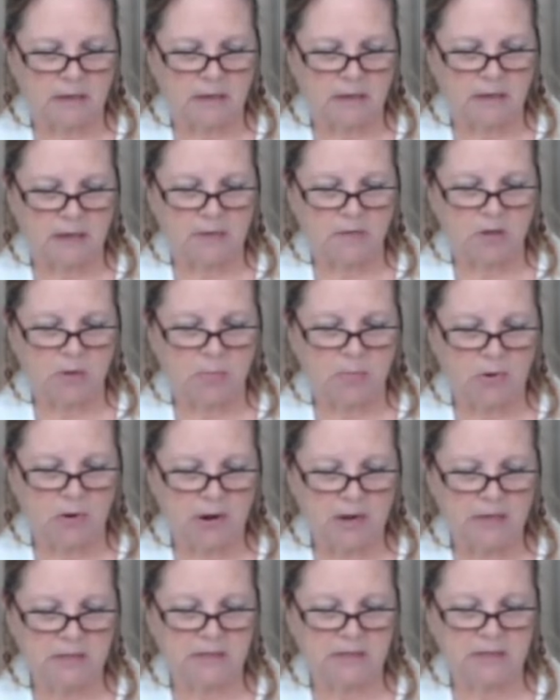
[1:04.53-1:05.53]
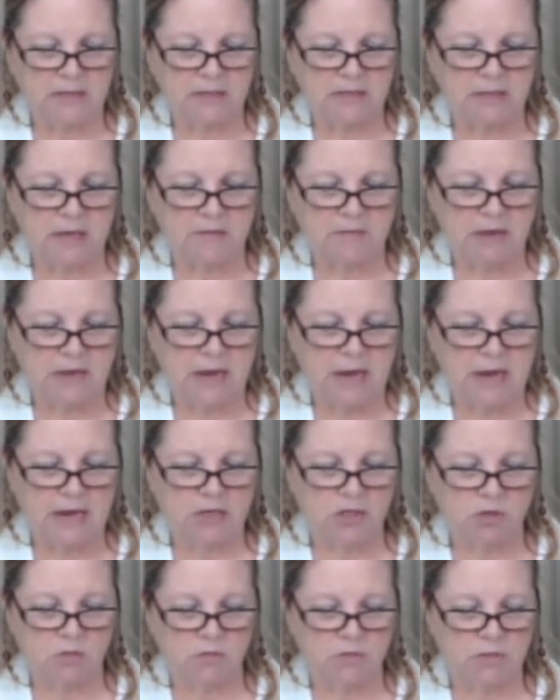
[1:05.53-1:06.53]
in the presence of the
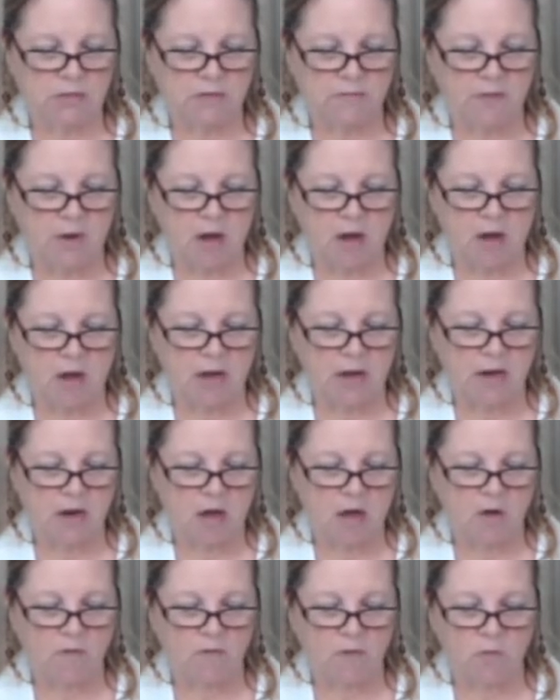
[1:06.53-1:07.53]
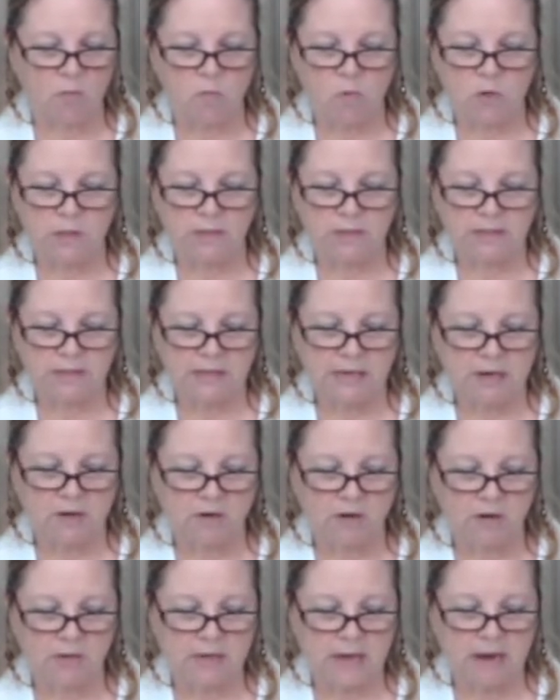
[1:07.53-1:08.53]
angels of God over one
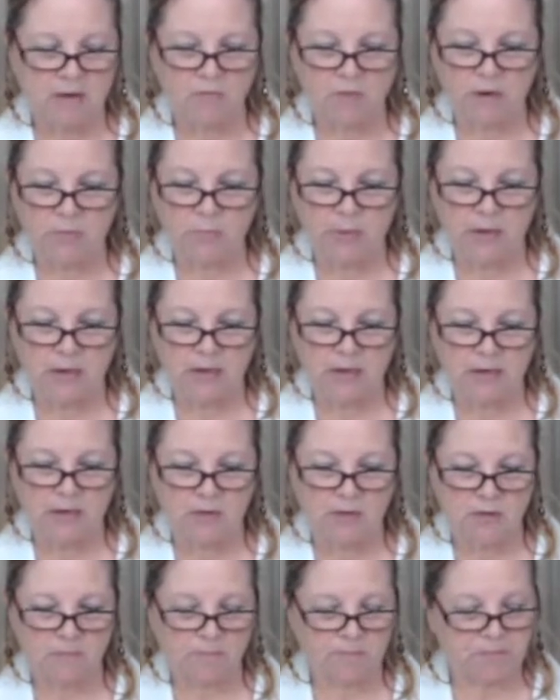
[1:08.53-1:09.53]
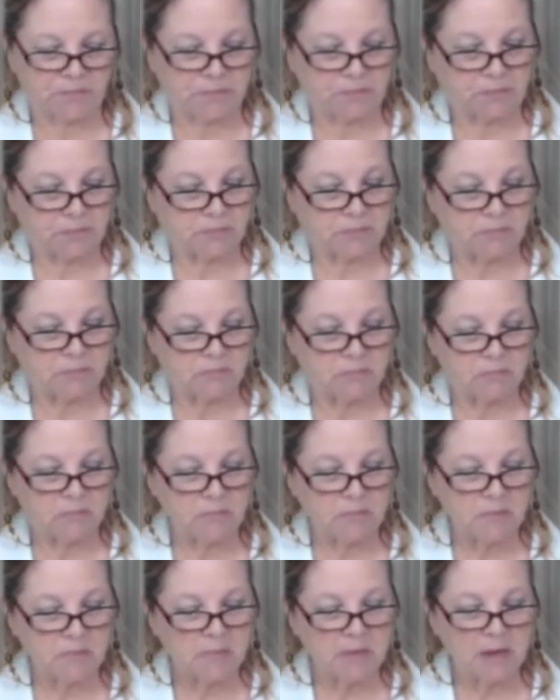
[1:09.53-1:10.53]
sinner that repenteth.
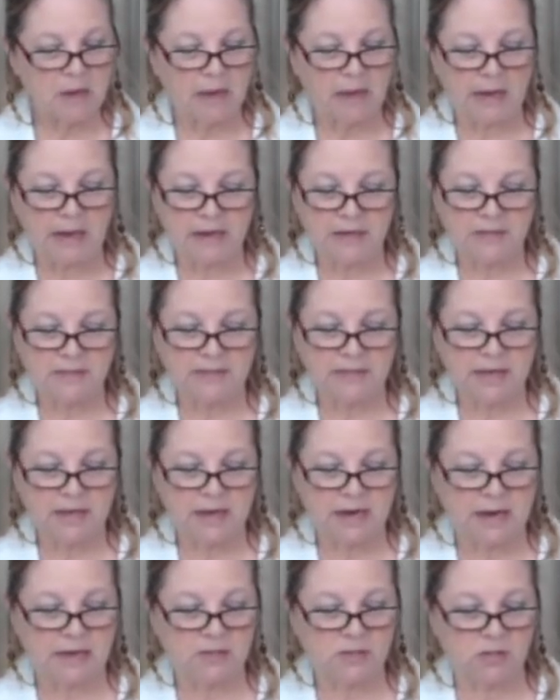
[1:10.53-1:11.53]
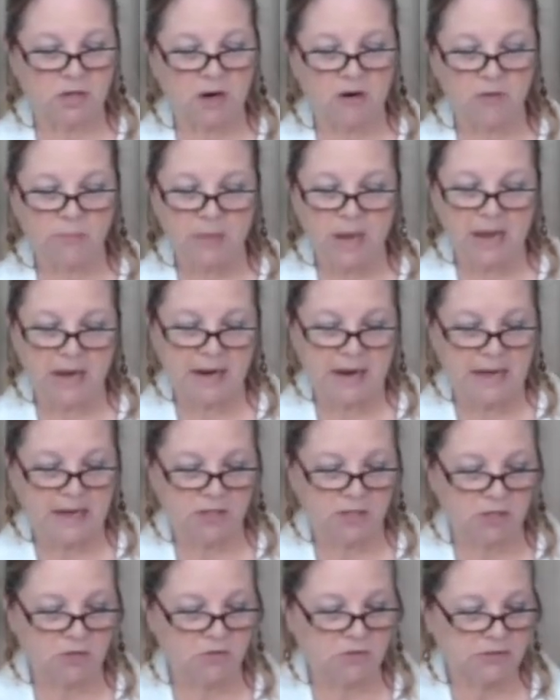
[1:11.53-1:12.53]
And he said, a certain man had
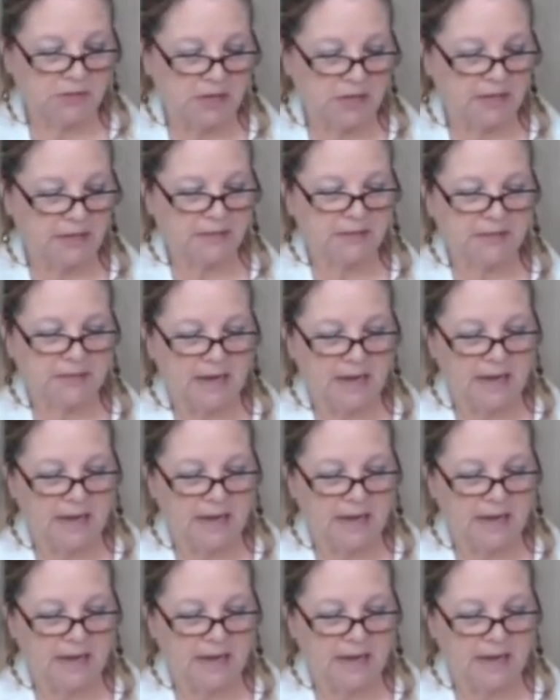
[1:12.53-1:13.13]
two sons,